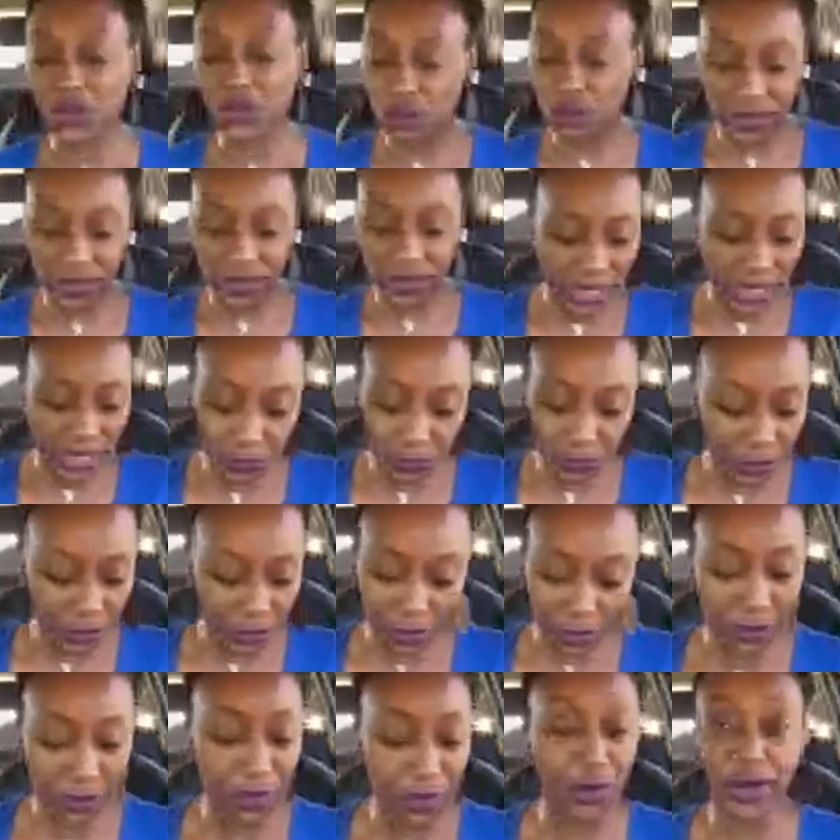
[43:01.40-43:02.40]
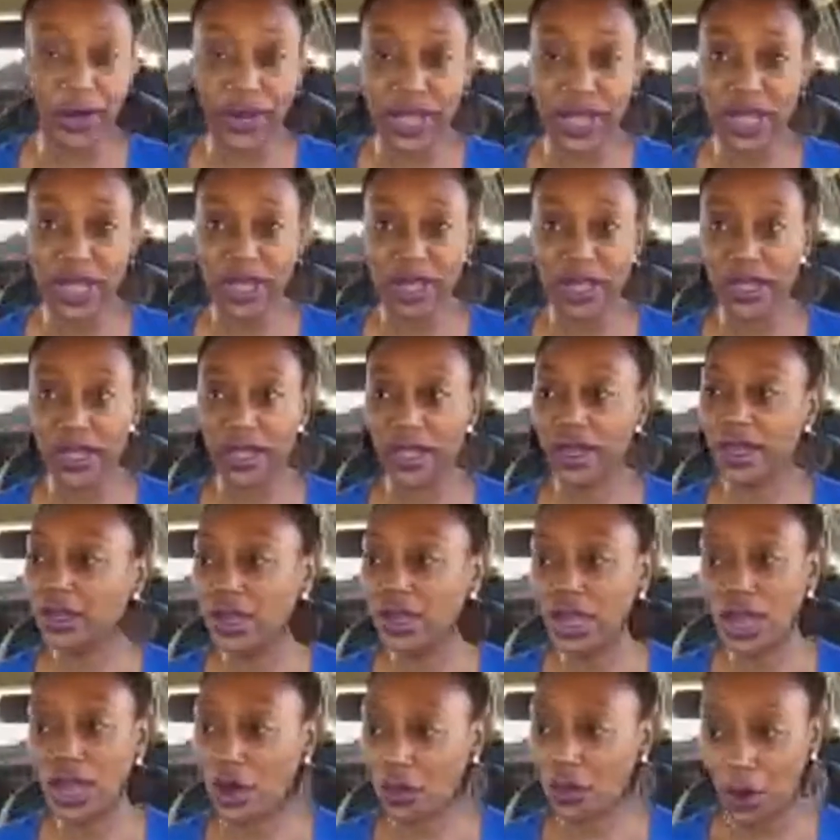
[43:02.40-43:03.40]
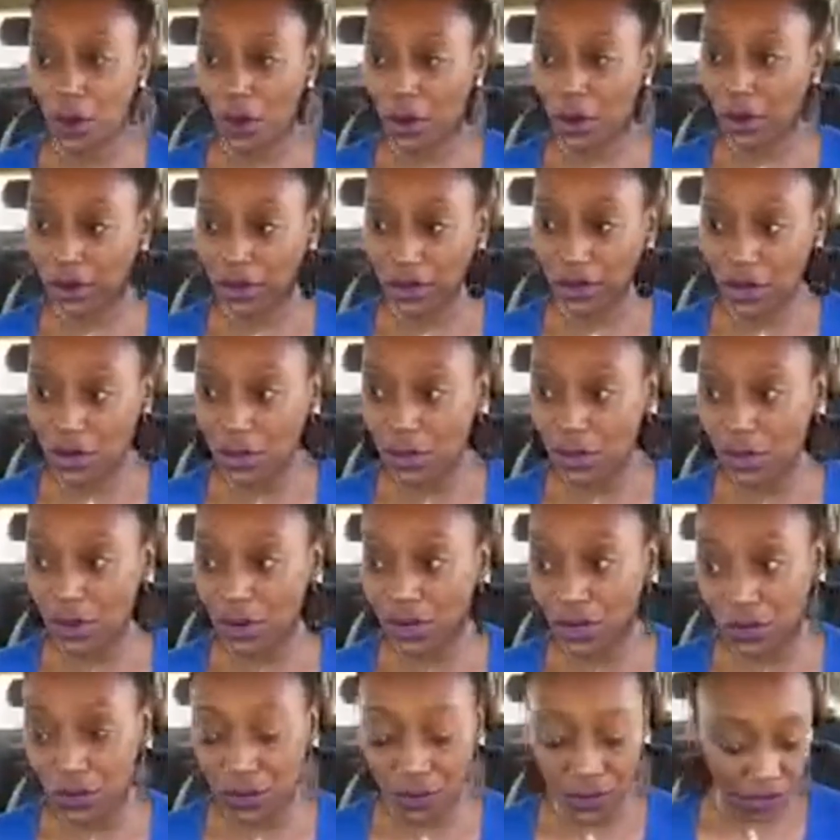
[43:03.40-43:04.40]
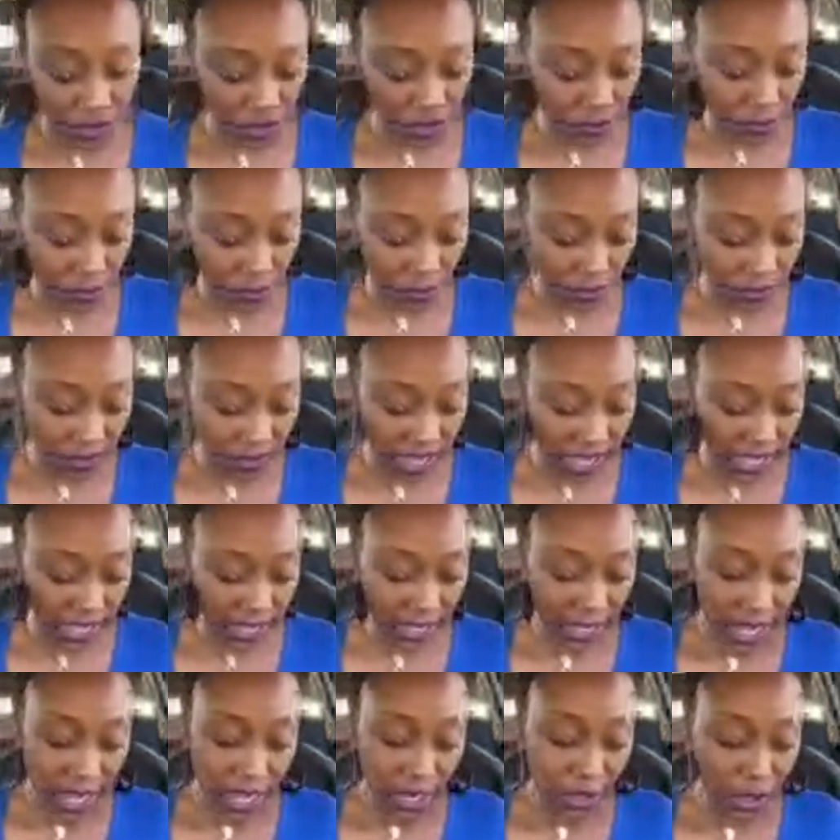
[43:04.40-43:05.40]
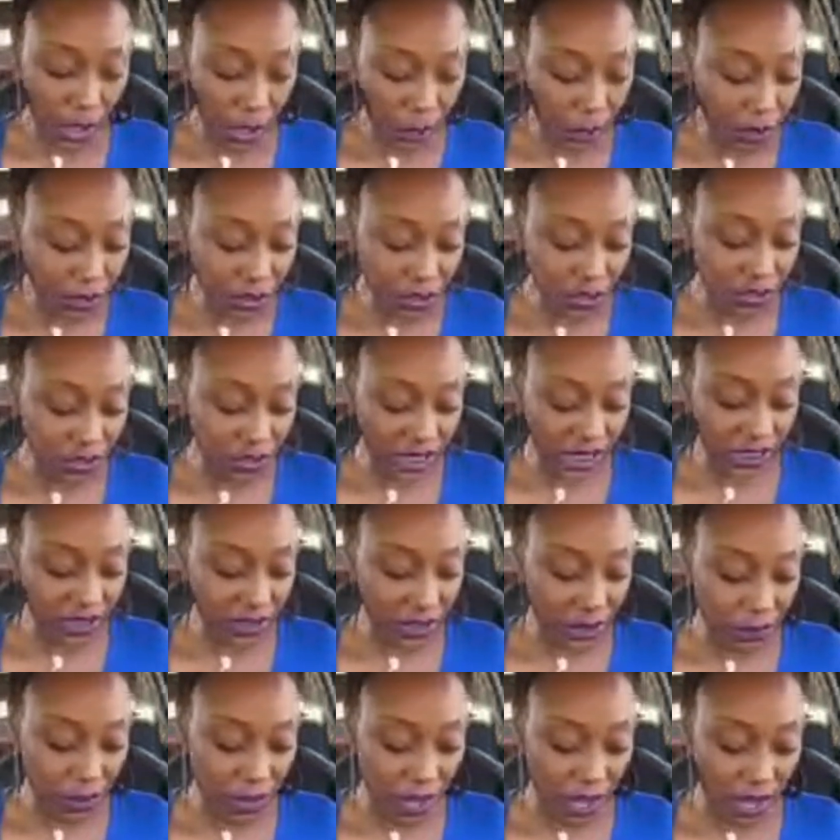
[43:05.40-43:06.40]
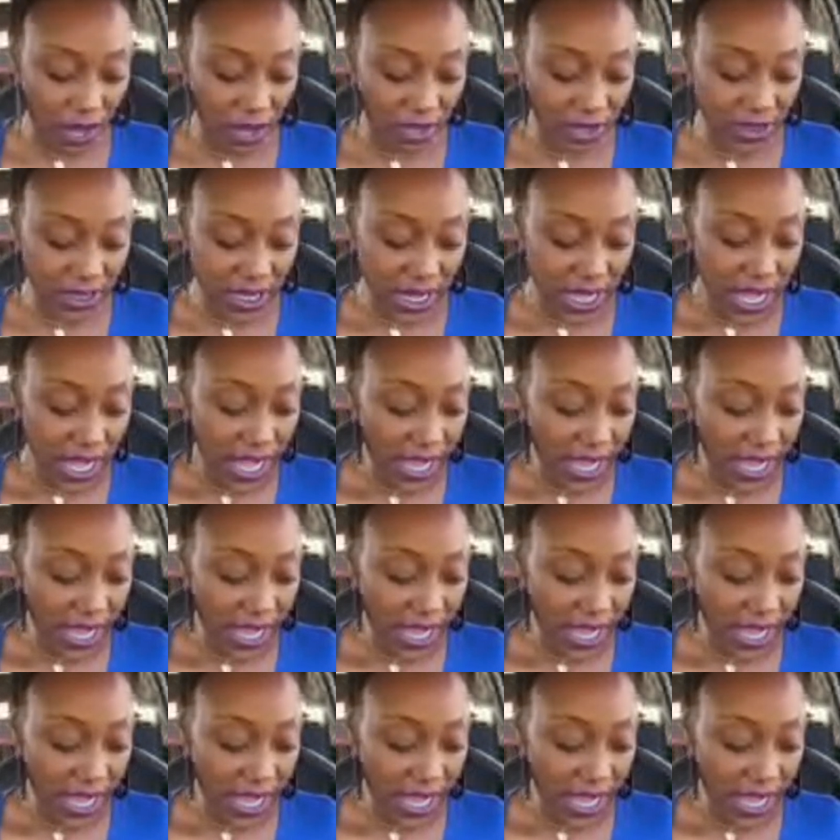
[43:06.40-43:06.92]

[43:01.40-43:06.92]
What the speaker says: So we're not doing it no more. No more, no more, no more, no more. Okay? Don't put your needs on pause.